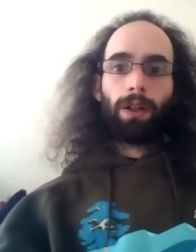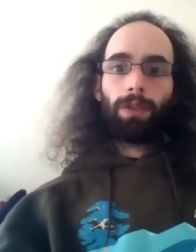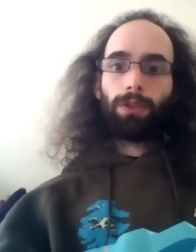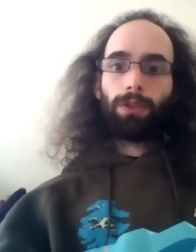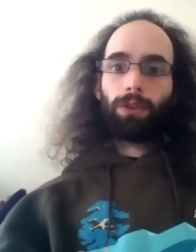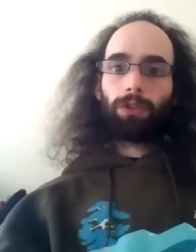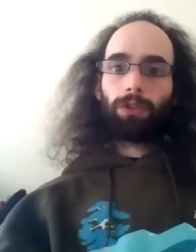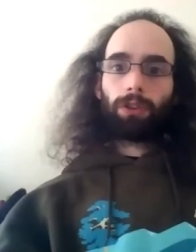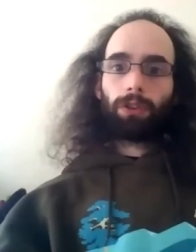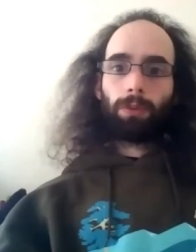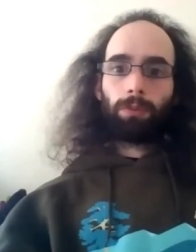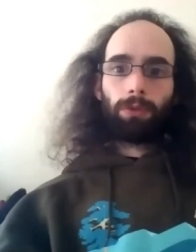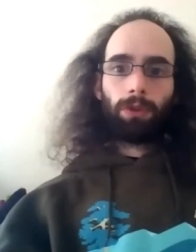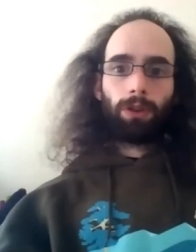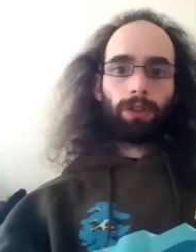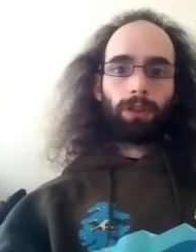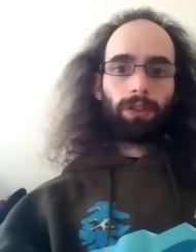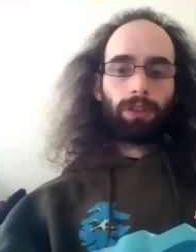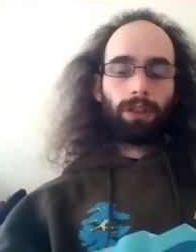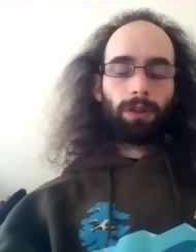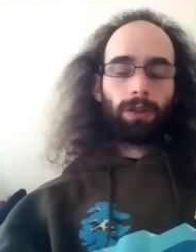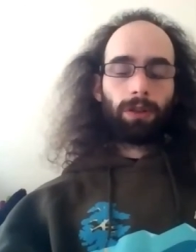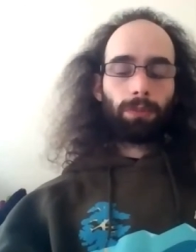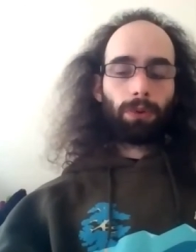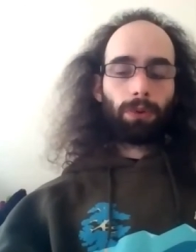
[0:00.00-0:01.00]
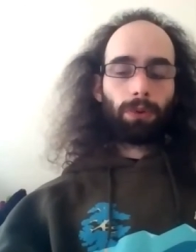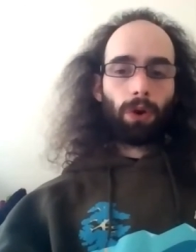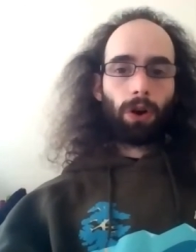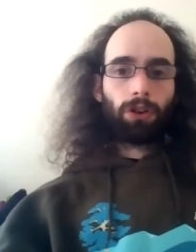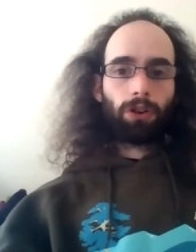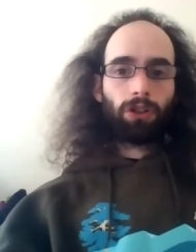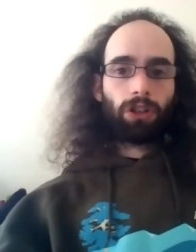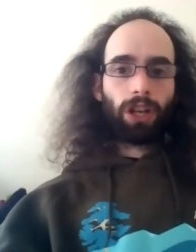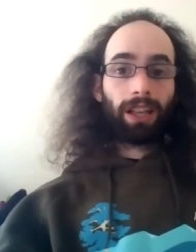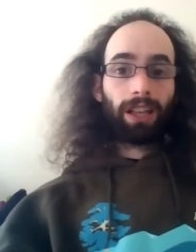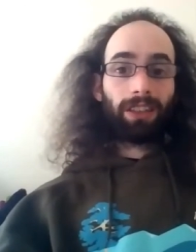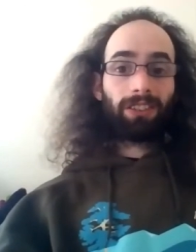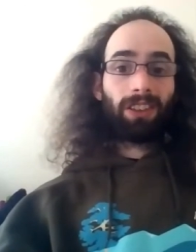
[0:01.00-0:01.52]
There's community
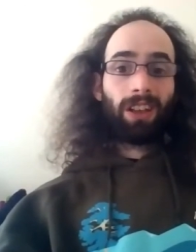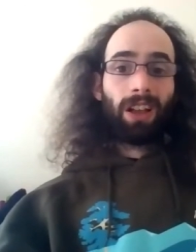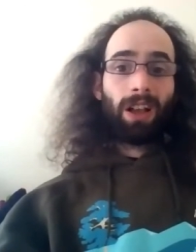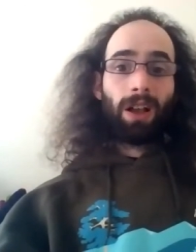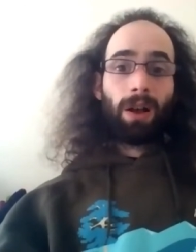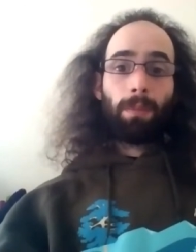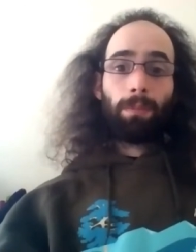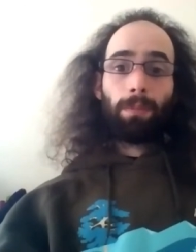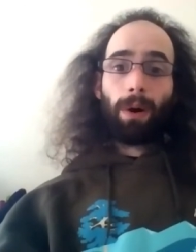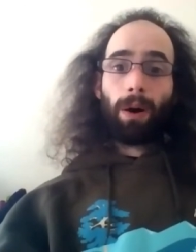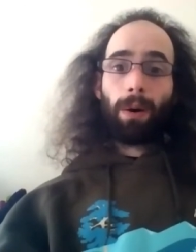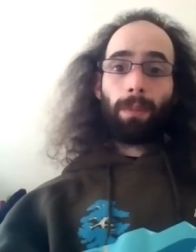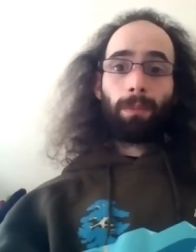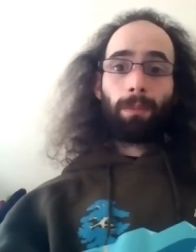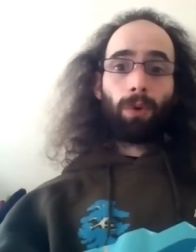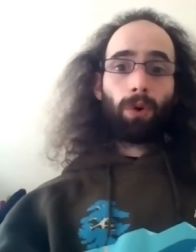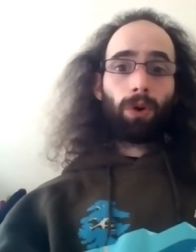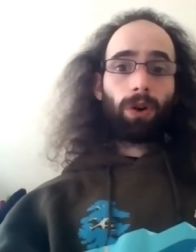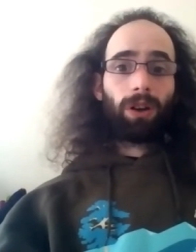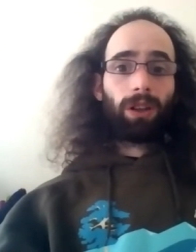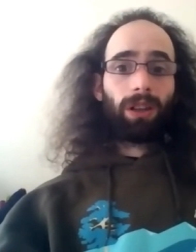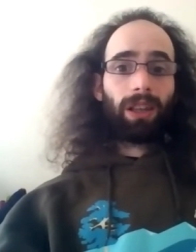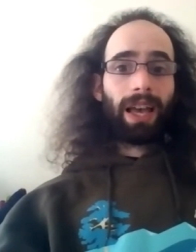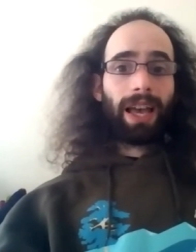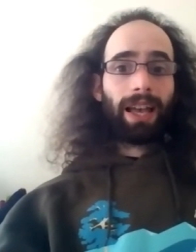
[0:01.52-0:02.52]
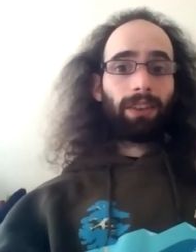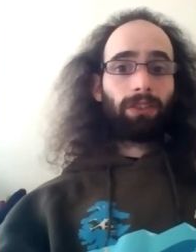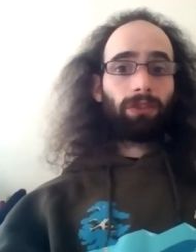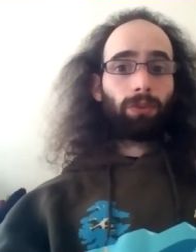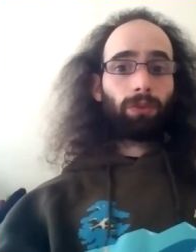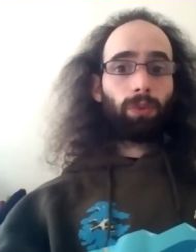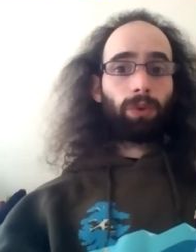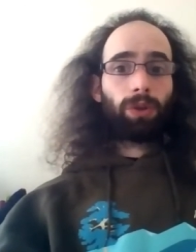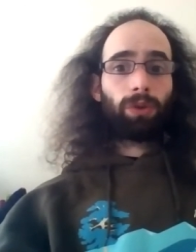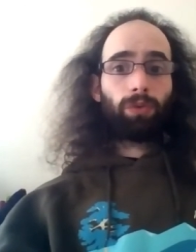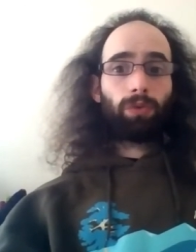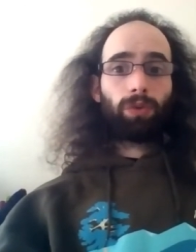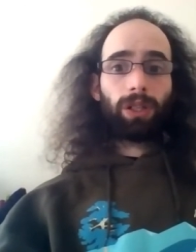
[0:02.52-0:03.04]
projects, but more or less,
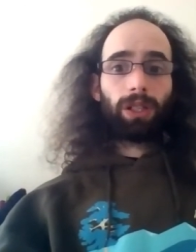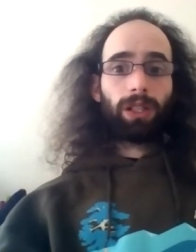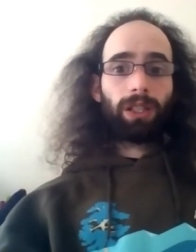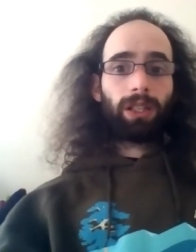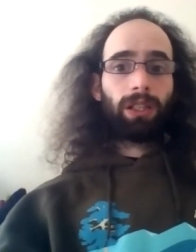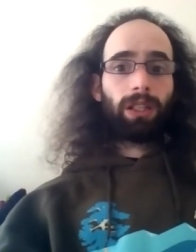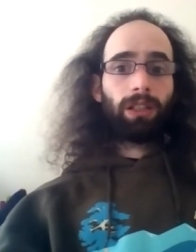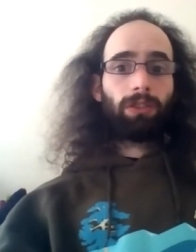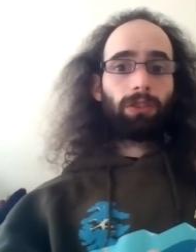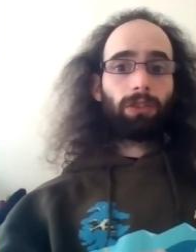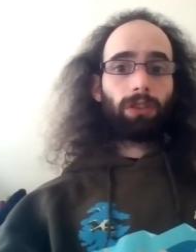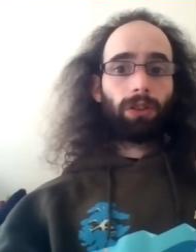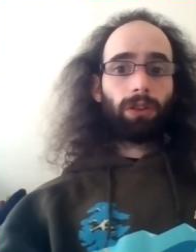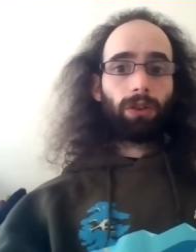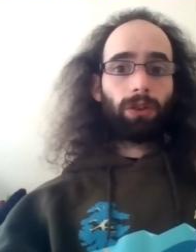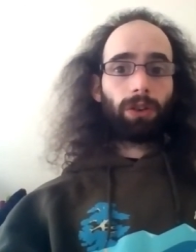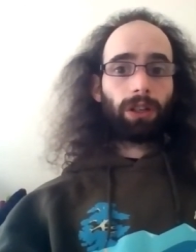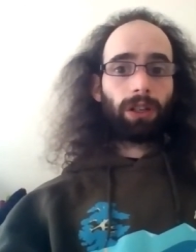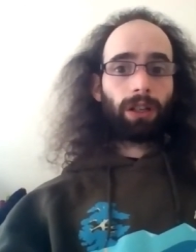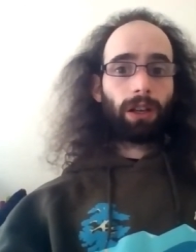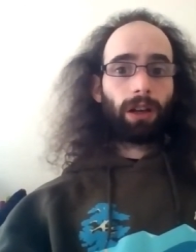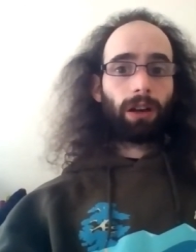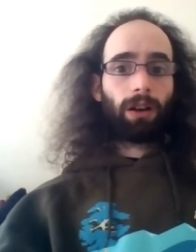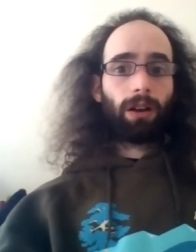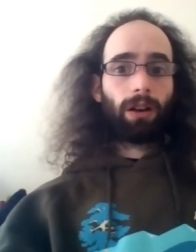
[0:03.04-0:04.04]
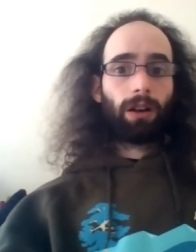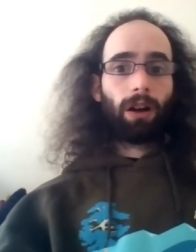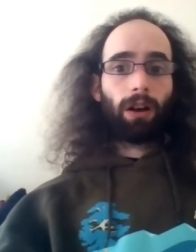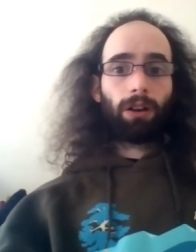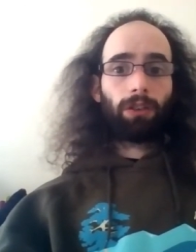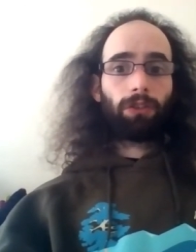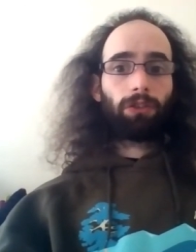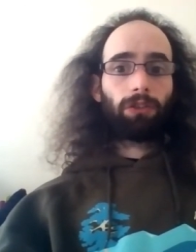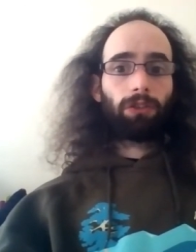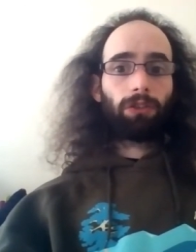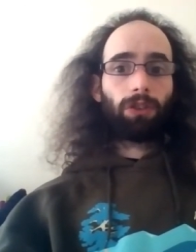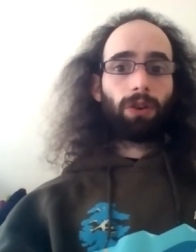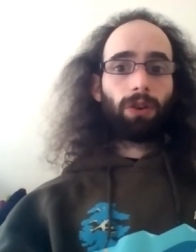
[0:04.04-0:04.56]
we really need to look at our
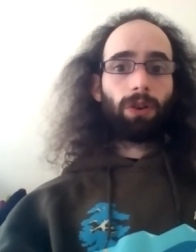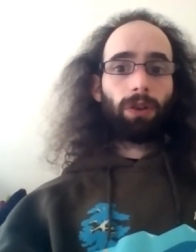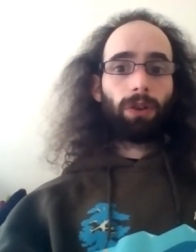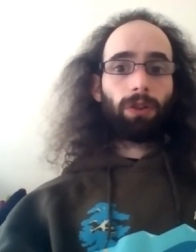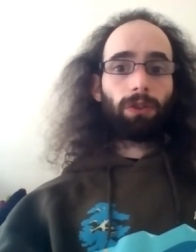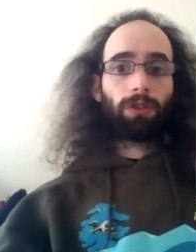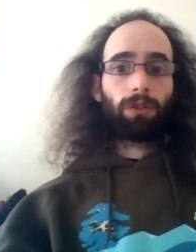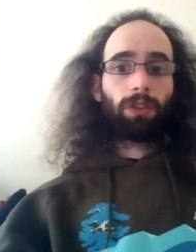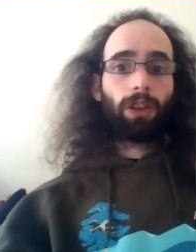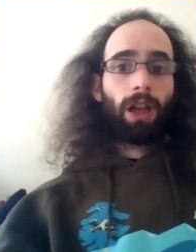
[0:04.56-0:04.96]
skills.